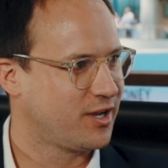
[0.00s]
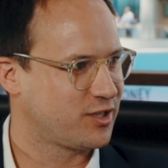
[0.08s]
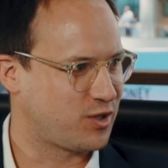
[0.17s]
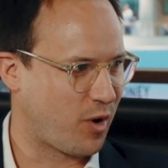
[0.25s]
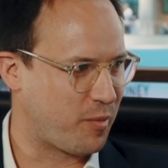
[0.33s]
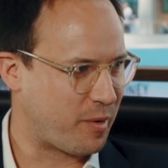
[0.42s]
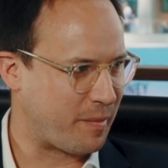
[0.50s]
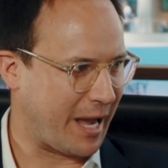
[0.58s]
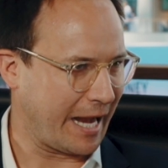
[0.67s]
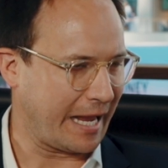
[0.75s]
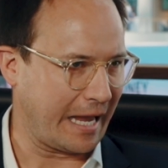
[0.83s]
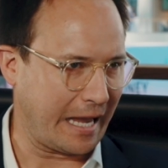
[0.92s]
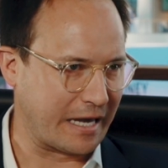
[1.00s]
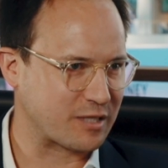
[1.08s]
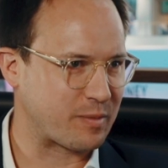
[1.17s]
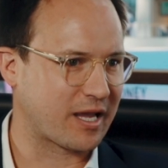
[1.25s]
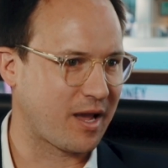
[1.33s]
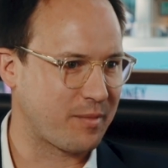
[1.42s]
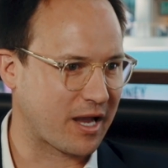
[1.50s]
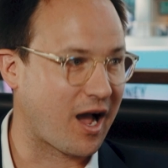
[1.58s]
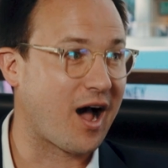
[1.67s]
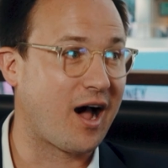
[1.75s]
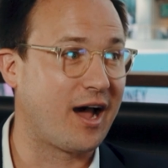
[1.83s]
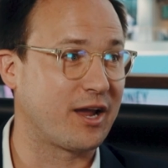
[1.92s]
to open banking, and it's becoming a
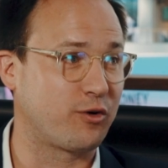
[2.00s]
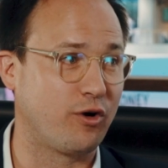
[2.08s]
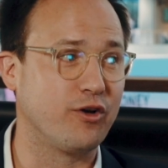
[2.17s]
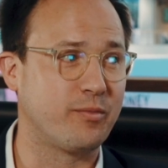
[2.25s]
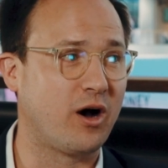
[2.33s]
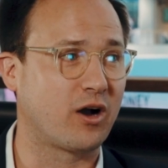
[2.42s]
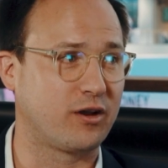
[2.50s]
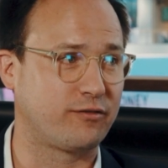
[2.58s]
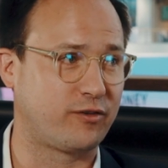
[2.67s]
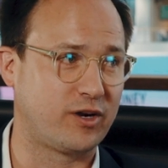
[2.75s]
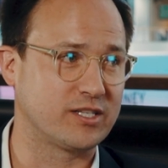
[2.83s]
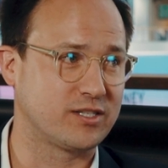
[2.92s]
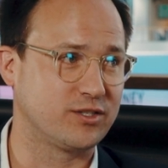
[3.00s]
high growth market for us